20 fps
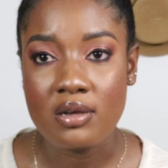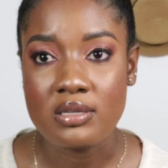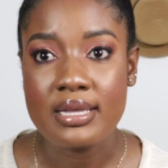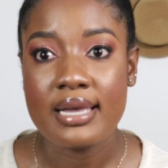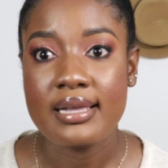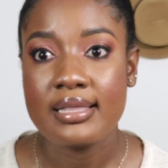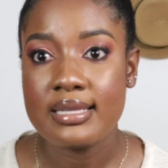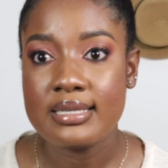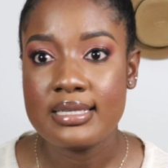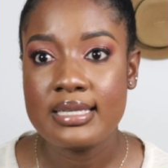was
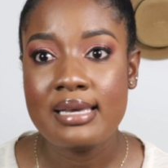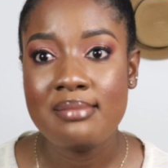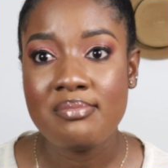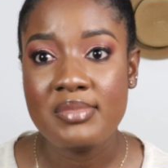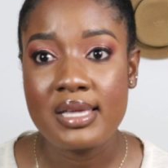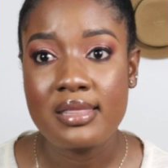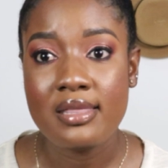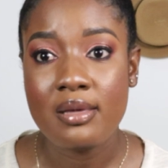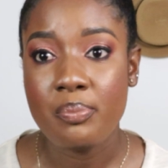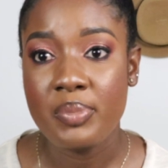like the same
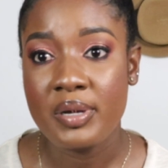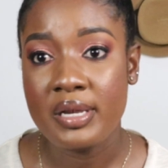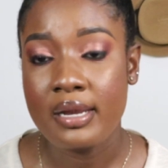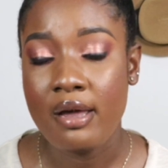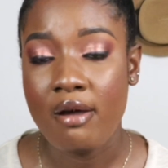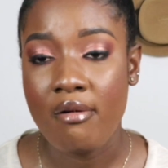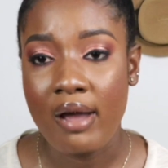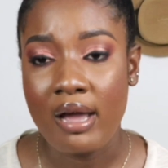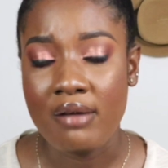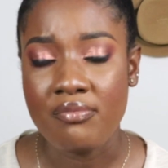day the pin
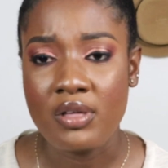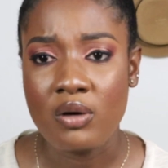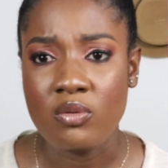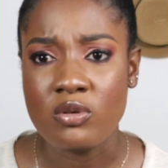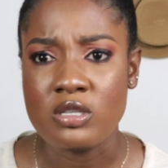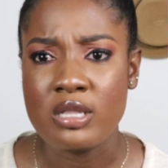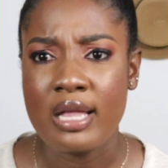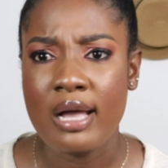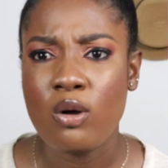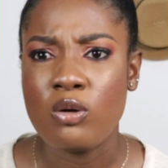arrived. That
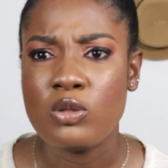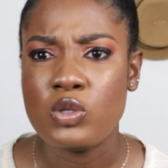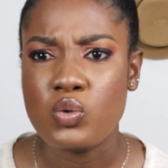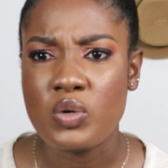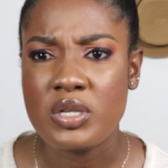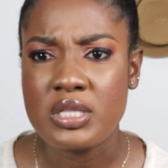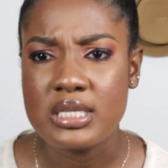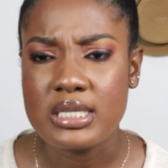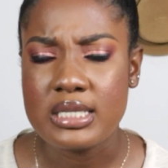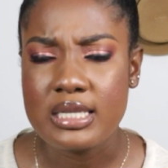was like on
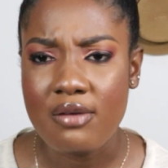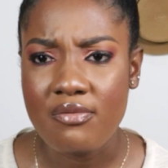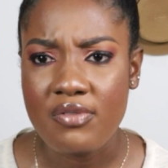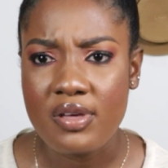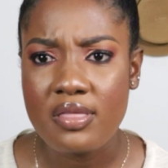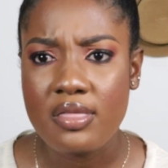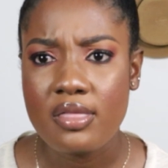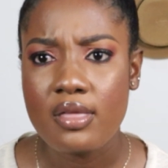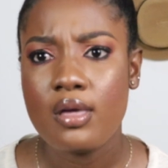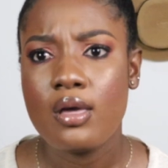
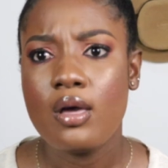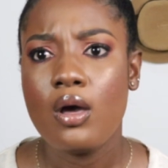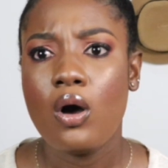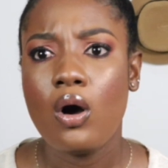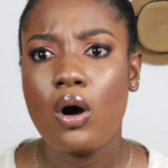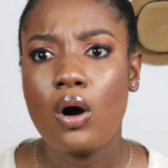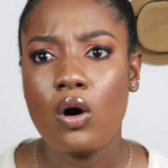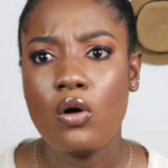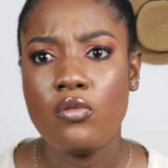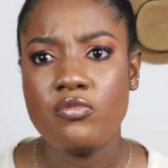twenty-seventh
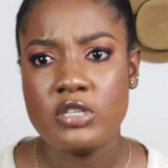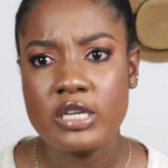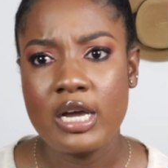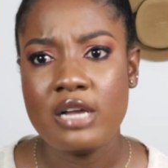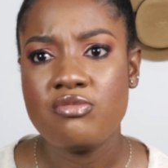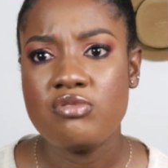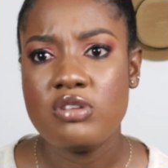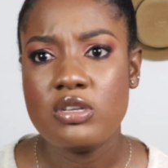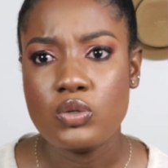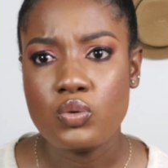of
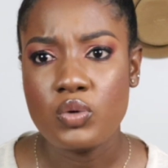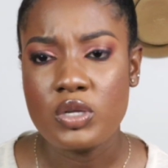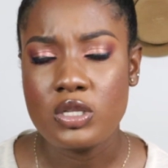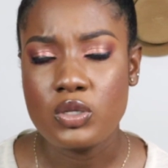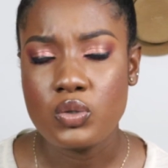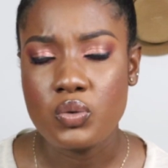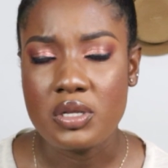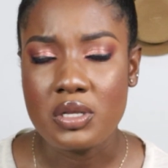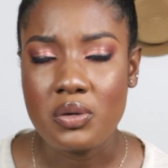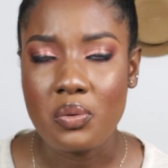January twenty
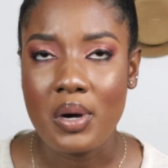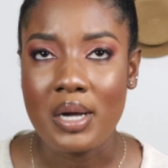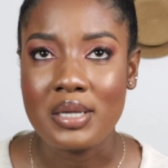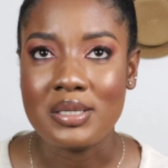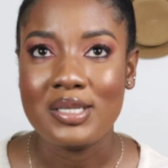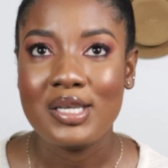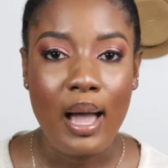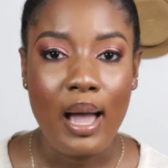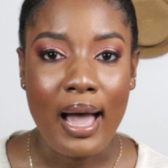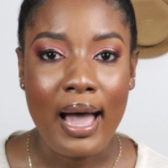twenty-one.